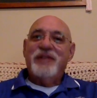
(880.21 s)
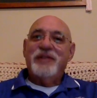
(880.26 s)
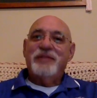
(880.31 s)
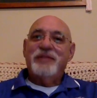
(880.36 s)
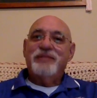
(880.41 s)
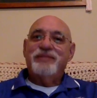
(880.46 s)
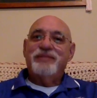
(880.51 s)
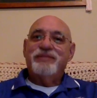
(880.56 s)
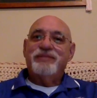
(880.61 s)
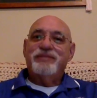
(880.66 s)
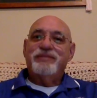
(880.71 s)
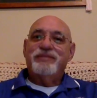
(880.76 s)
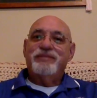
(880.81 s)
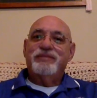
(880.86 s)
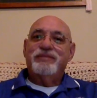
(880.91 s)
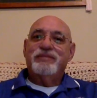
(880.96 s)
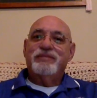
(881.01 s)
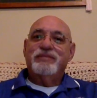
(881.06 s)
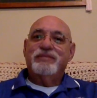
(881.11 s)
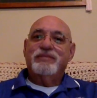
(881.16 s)

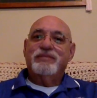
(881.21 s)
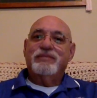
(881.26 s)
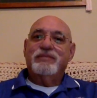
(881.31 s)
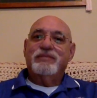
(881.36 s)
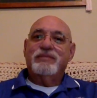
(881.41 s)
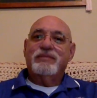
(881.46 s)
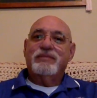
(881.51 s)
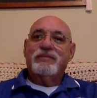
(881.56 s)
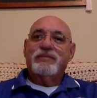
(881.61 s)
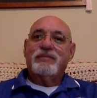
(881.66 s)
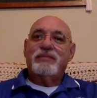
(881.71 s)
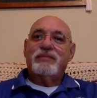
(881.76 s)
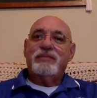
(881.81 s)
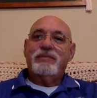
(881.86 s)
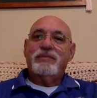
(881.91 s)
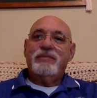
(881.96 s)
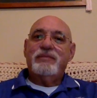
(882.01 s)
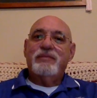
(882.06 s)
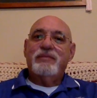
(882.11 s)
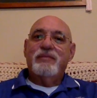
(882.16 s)

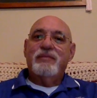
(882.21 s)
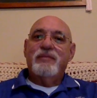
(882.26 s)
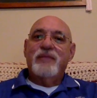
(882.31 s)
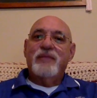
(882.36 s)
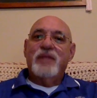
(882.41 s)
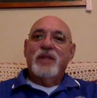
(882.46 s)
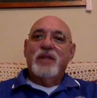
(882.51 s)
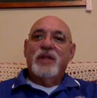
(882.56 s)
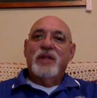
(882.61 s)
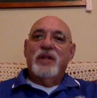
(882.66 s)
No one is speaking in this clip.